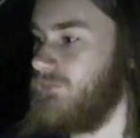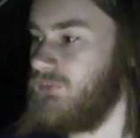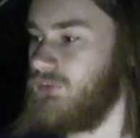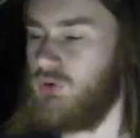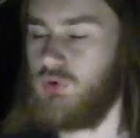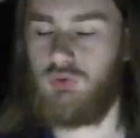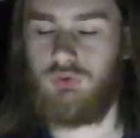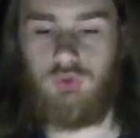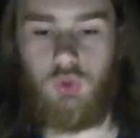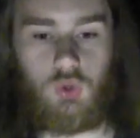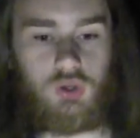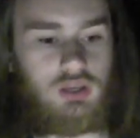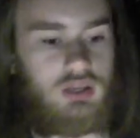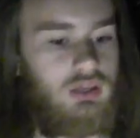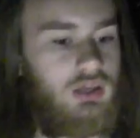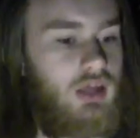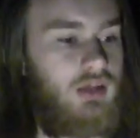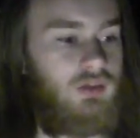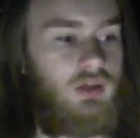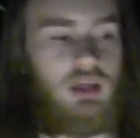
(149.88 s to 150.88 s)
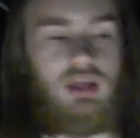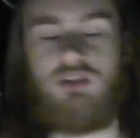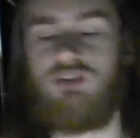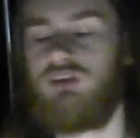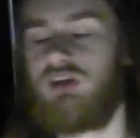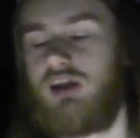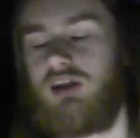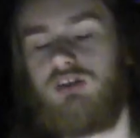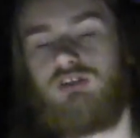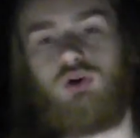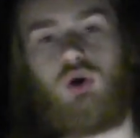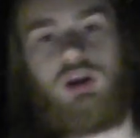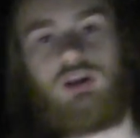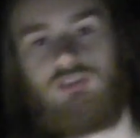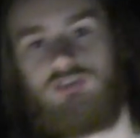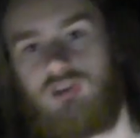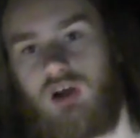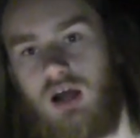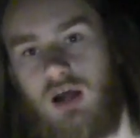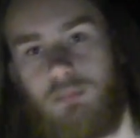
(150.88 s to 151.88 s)
you're looking at inside of
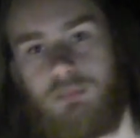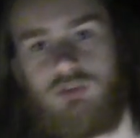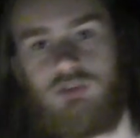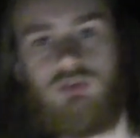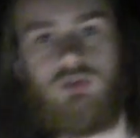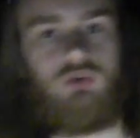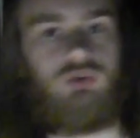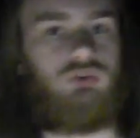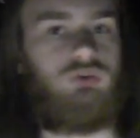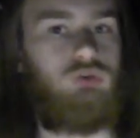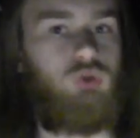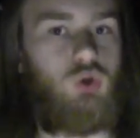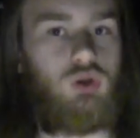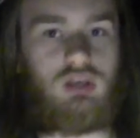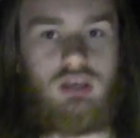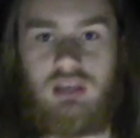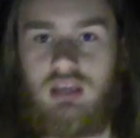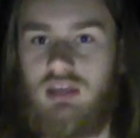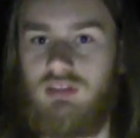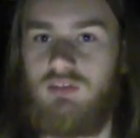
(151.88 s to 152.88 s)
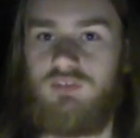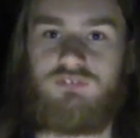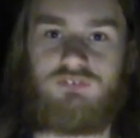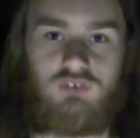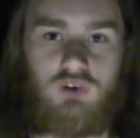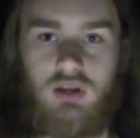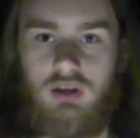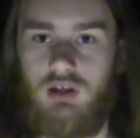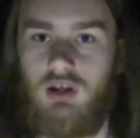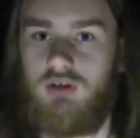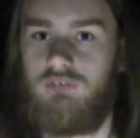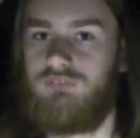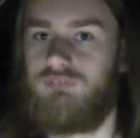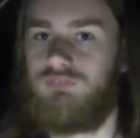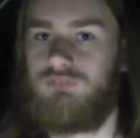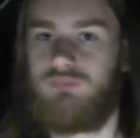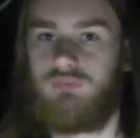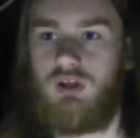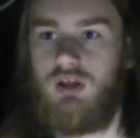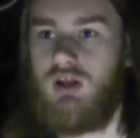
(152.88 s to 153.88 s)
dark drops, you're looking at the front of
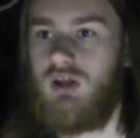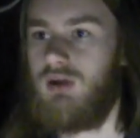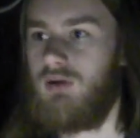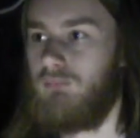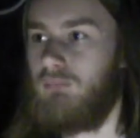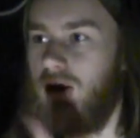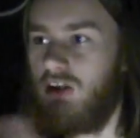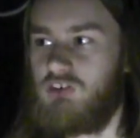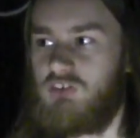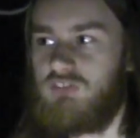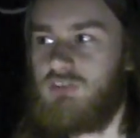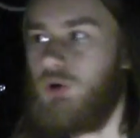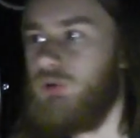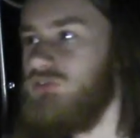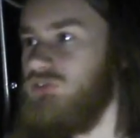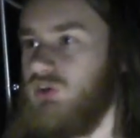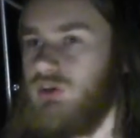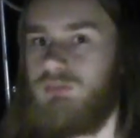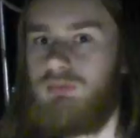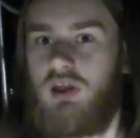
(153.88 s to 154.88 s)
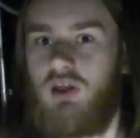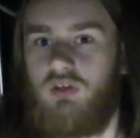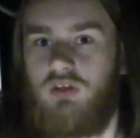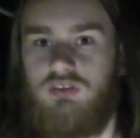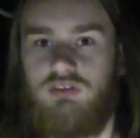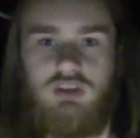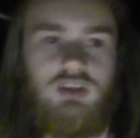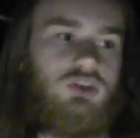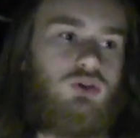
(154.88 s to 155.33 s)
microphones you can barely see.